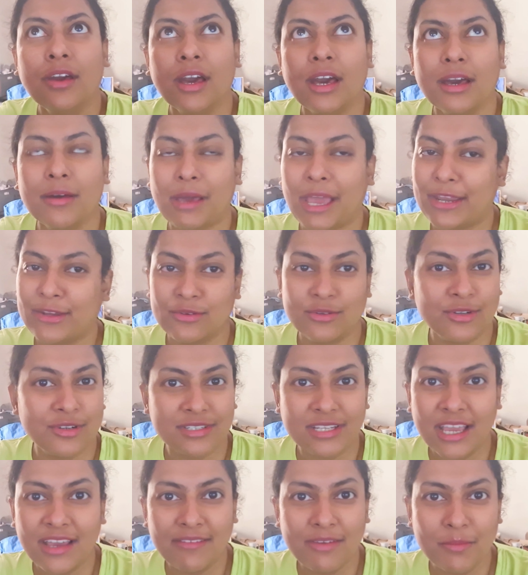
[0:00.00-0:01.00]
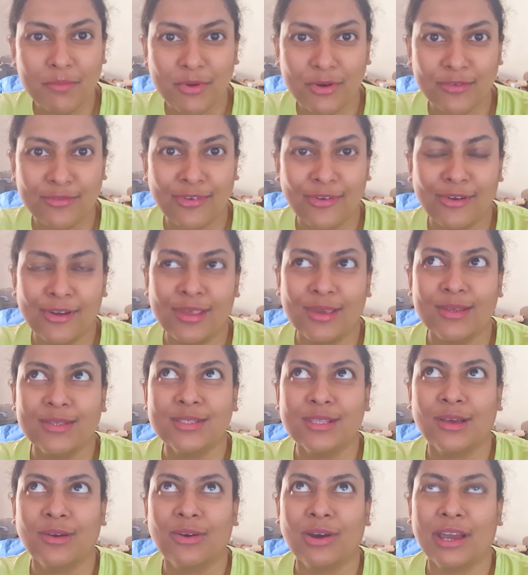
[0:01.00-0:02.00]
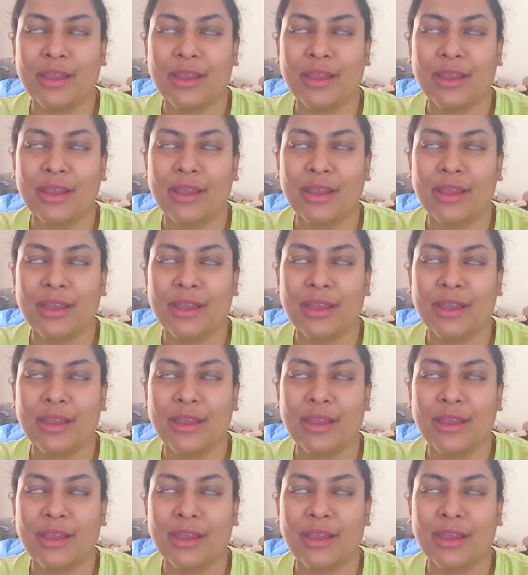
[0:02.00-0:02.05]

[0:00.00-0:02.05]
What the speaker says: I do not have a portfolio, so